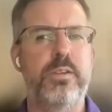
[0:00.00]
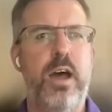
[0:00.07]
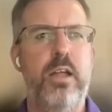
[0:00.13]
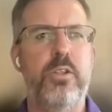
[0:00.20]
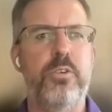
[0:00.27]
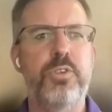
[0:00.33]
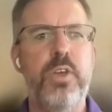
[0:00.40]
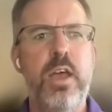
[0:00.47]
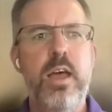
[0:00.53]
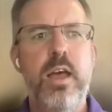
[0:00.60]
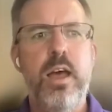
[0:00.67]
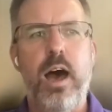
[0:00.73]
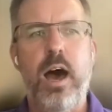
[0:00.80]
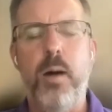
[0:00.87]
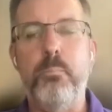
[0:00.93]

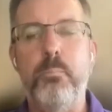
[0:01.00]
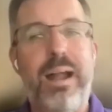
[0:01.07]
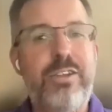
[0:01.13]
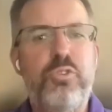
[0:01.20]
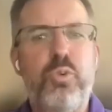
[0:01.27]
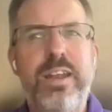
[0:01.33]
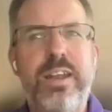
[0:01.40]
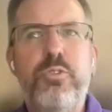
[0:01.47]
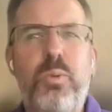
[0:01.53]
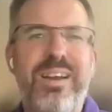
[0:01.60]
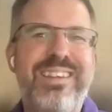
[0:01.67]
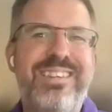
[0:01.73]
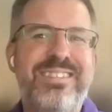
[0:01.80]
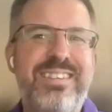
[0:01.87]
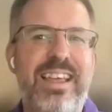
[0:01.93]
By
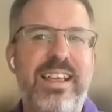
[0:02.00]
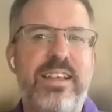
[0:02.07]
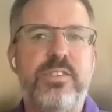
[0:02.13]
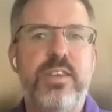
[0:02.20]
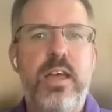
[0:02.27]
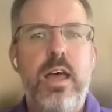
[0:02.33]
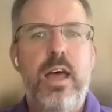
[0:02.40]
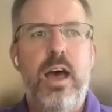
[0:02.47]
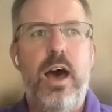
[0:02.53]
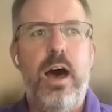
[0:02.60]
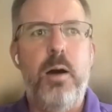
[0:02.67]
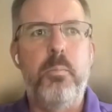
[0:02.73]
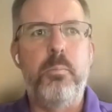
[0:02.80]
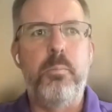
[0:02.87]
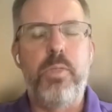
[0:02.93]
2026,
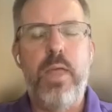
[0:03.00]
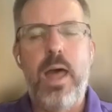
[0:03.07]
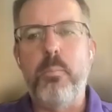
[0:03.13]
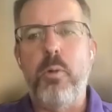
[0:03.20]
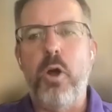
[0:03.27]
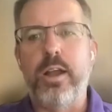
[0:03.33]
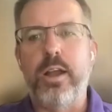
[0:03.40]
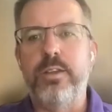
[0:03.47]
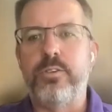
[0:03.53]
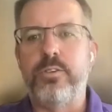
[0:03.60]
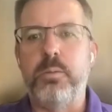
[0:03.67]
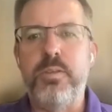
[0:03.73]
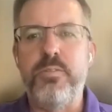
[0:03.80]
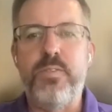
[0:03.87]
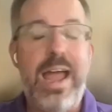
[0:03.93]
that market is
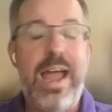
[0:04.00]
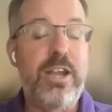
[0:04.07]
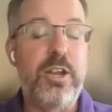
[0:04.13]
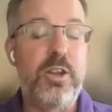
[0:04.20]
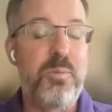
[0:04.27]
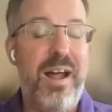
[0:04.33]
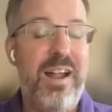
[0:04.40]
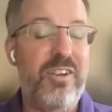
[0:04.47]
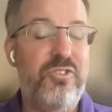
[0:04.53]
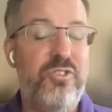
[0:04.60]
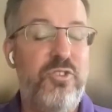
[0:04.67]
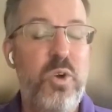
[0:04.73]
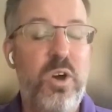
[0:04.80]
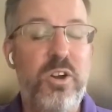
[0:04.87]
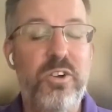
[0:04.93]
going to be valued at about
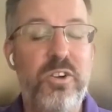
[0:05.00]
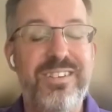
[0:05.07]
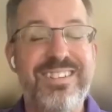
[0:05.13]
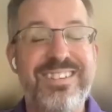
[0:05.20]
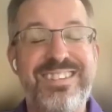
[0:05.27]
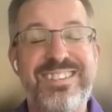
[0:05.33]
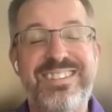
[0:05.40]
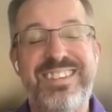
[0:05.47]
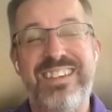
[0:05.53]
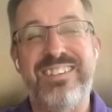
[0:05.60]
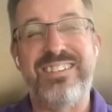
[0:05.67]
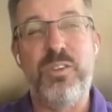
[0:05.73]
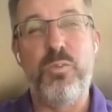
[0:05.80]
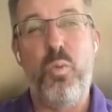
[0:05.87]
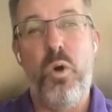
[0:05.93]

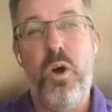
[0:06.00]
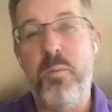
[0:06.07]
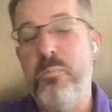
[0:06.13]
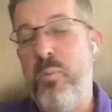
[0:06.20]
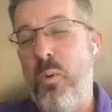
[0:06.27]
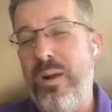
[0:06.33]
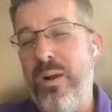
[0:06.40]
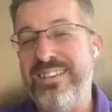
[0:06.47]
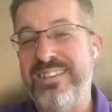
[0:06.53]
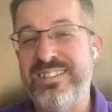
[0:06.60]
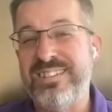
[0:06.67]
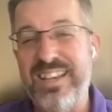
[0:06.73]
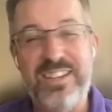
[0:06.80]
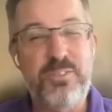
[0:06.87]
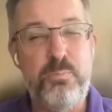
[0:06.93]

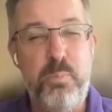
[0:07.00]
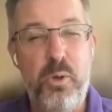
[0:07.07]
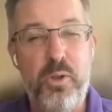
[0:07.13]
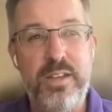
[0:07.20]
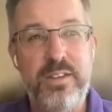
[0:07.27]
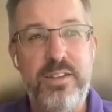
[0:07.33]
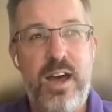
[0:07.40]
$261.6 billion.